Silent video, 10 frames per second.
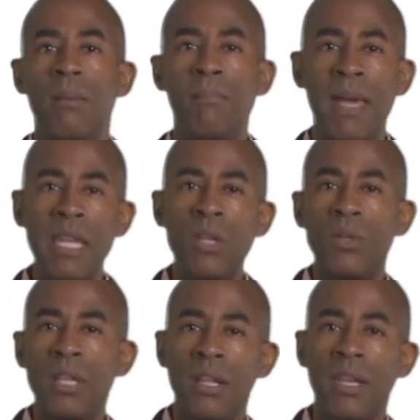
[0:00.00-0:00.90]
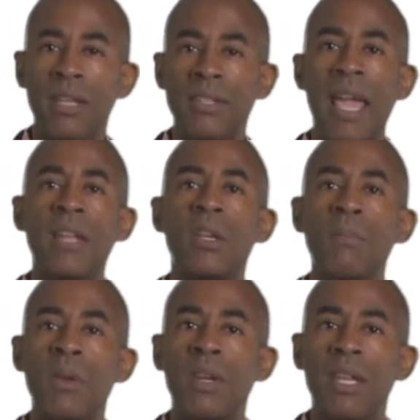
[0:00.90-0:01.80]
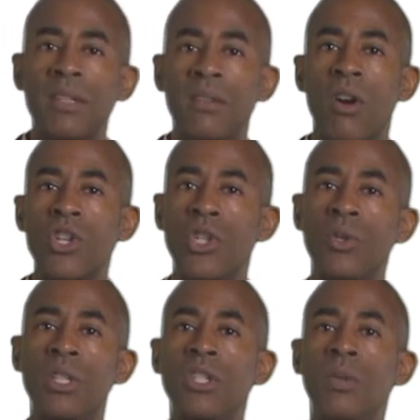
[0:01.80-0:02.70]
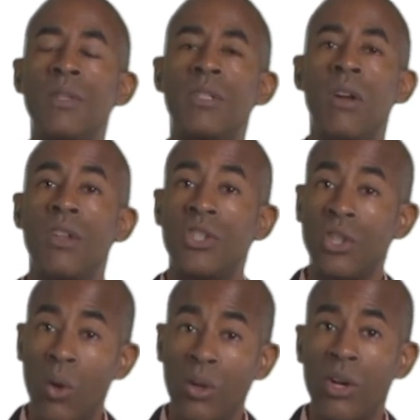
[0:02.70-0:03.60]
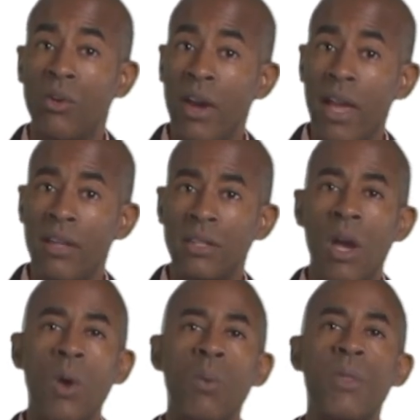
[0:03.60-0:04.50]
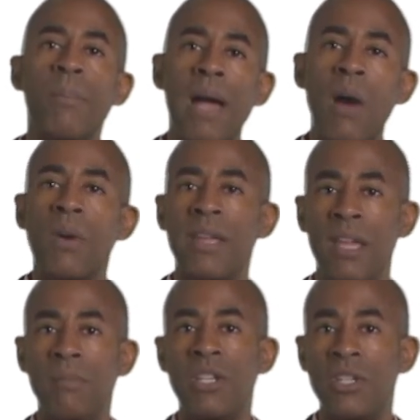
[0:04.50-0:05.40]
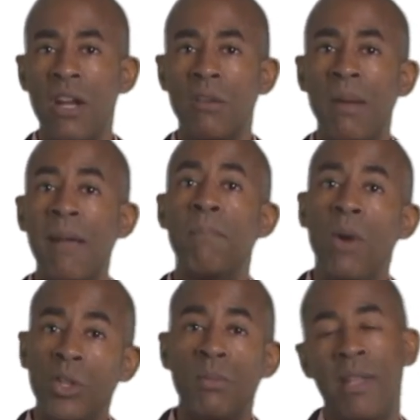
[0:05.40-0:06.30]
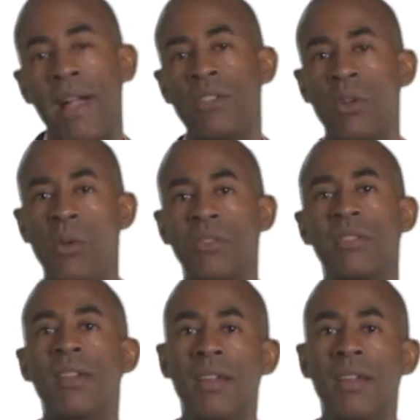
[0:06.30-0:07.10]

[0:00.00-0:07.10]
Many utilities and communities are choosing to install solar arrays where the power can be shared by multiple households.